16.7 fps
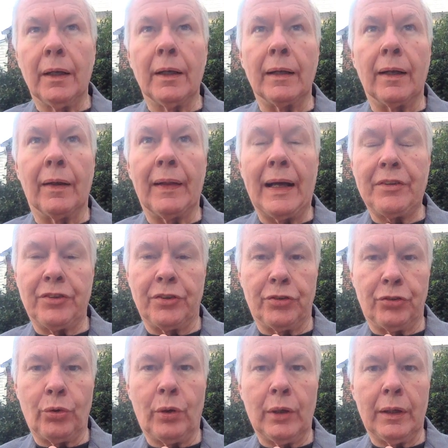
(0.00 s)
now that's a
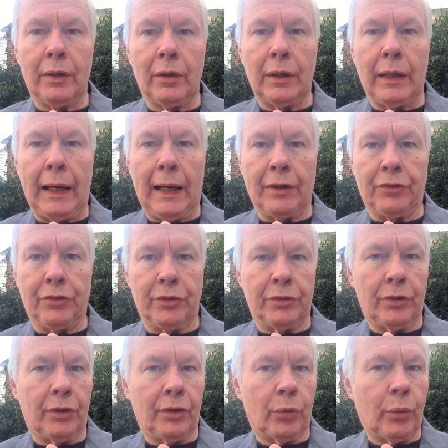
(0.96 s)
short answer
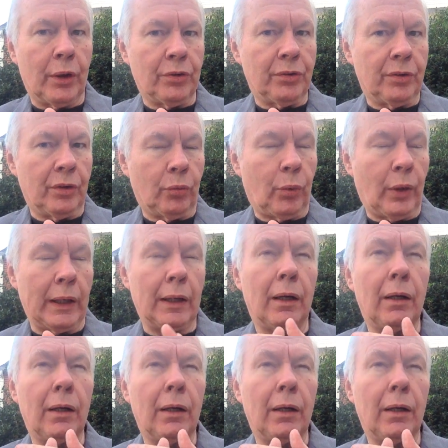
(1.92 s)
to the question of why.